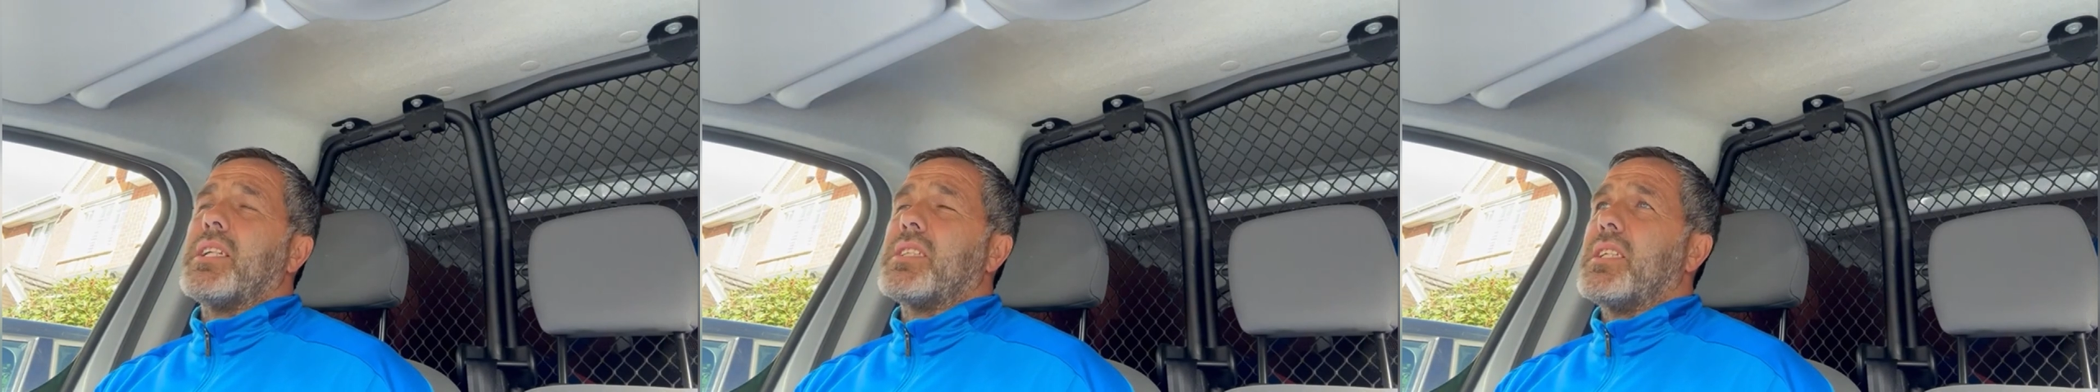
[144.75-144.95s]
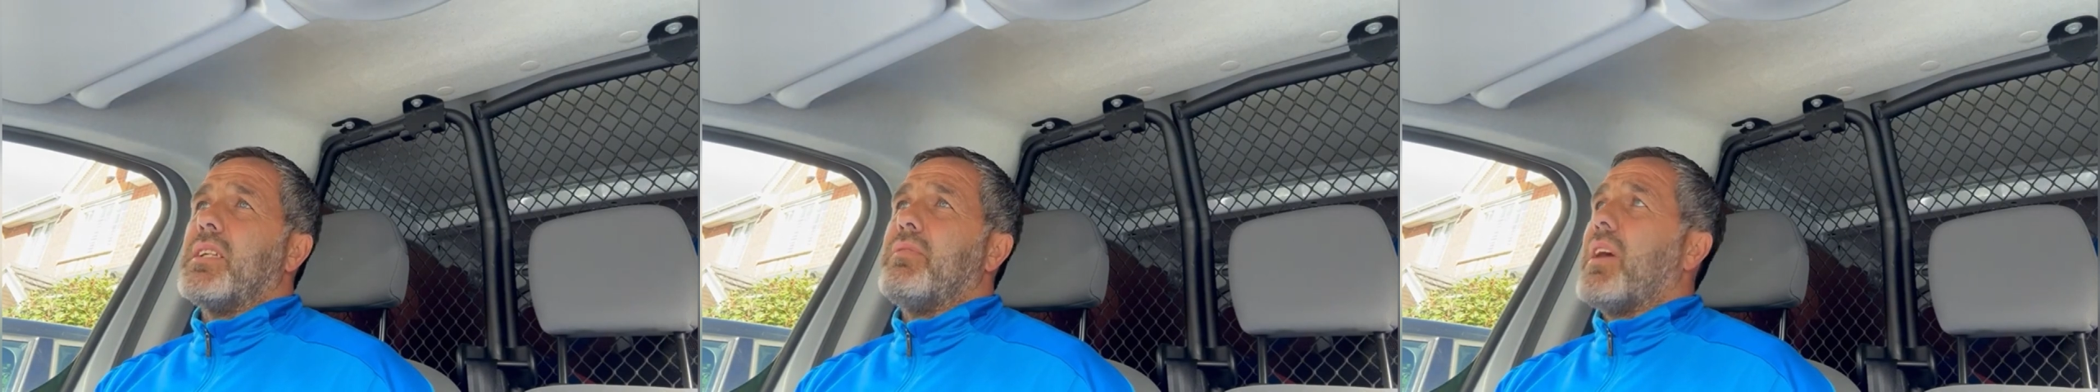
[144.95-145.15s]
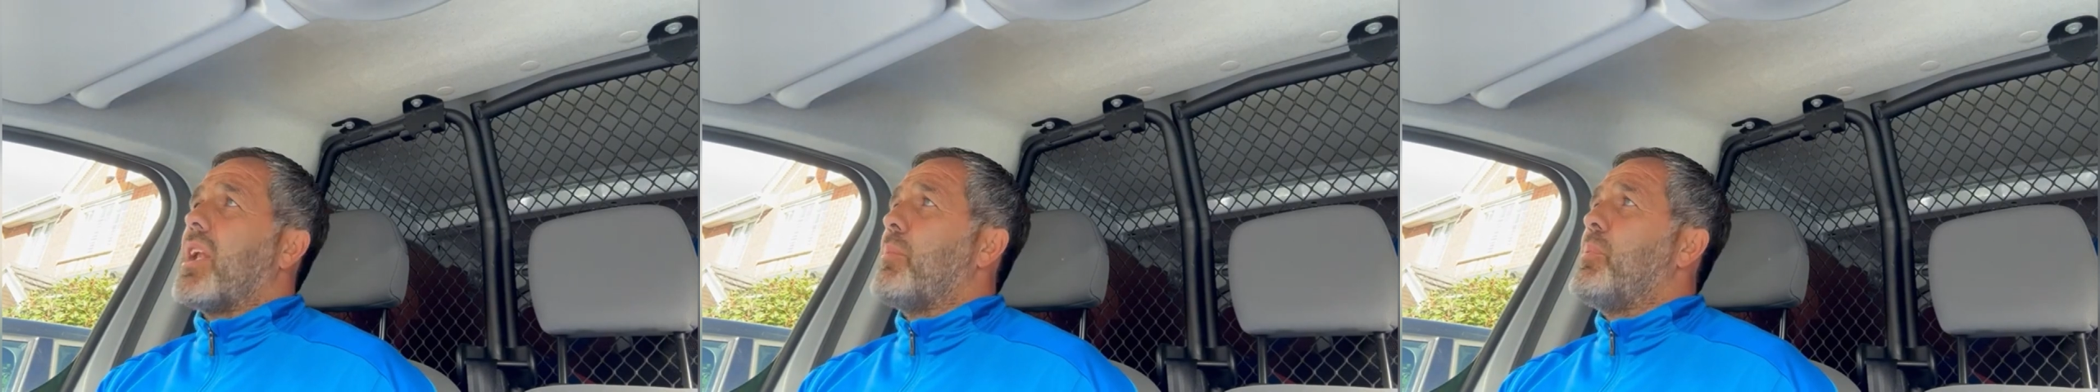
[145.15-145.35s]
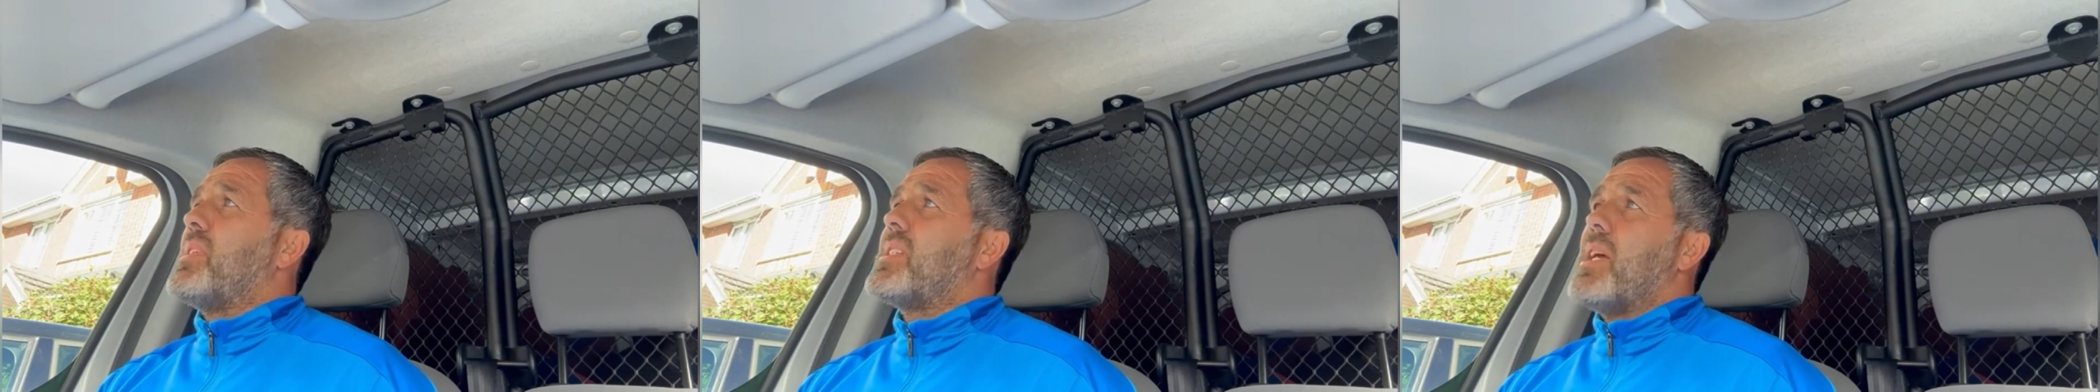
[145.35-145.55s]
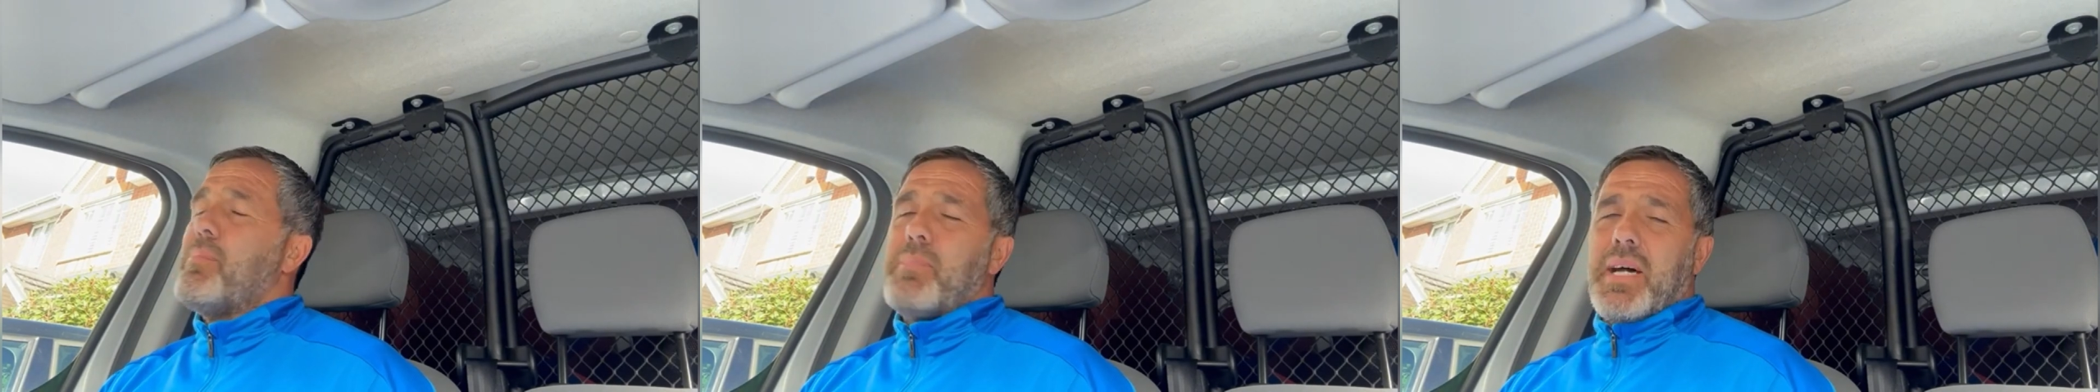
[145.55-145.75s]
to develop is
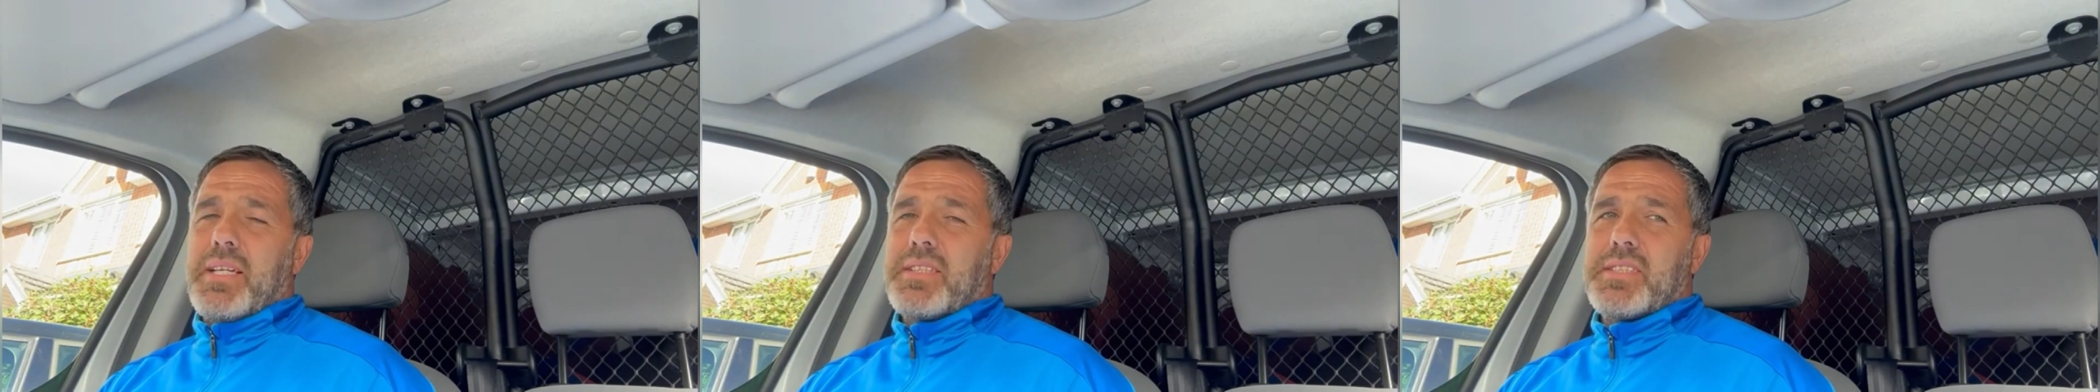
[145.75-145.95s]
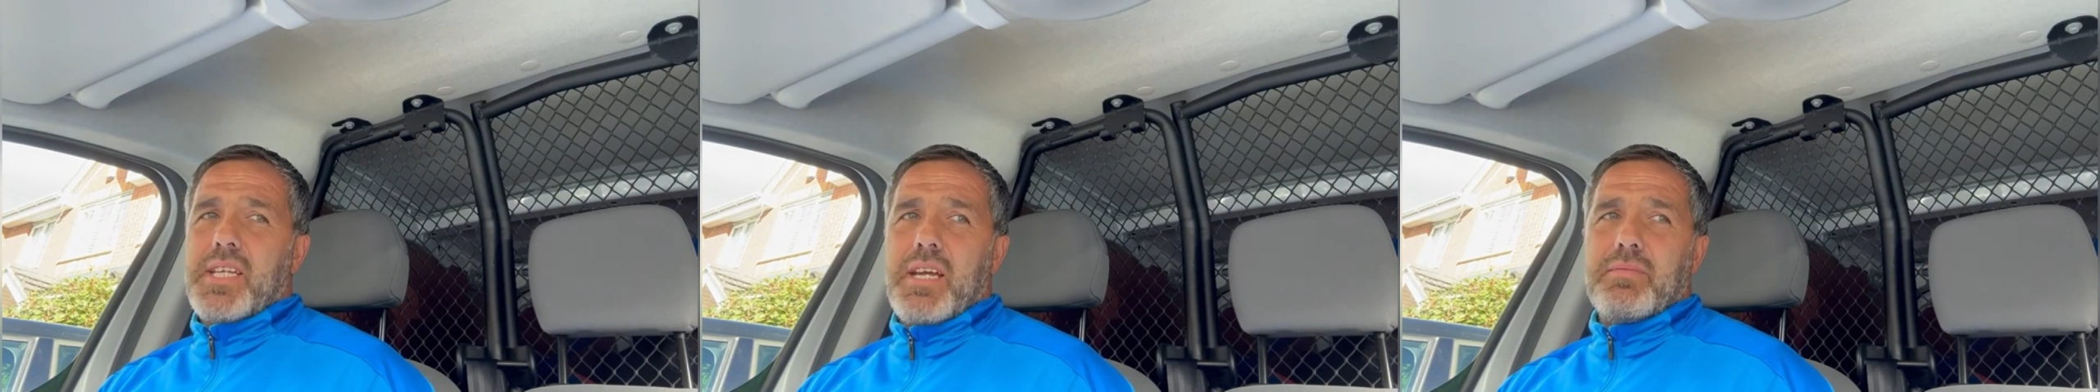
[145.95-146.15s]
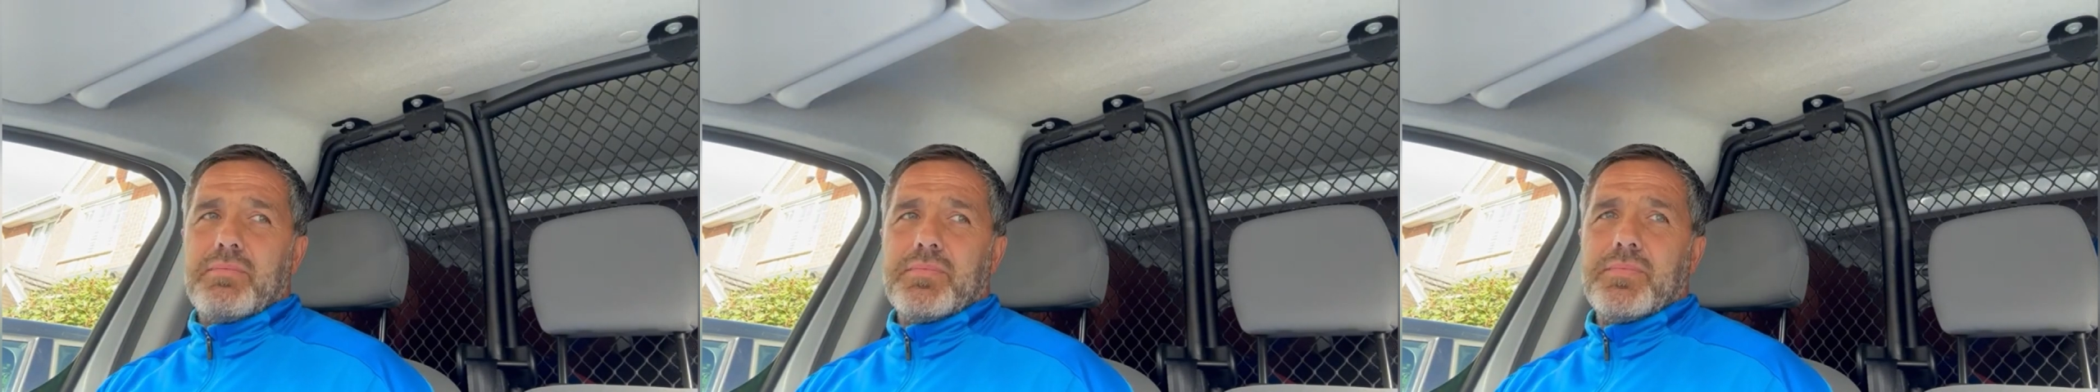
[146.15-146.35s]
their mindset.